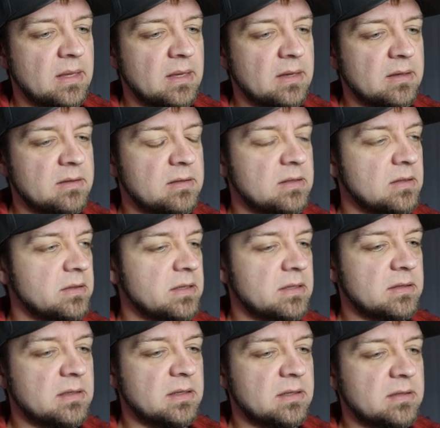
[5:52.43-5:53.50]
And it still
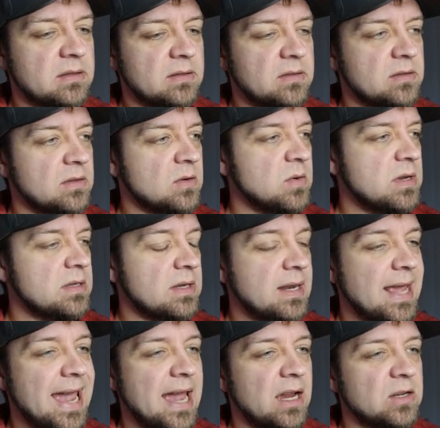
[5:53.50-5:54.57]
is this. So it's
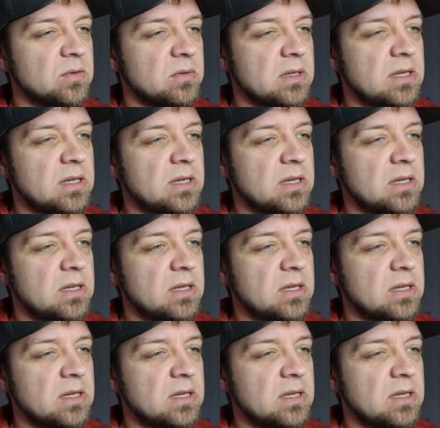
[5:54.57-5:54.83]
an actual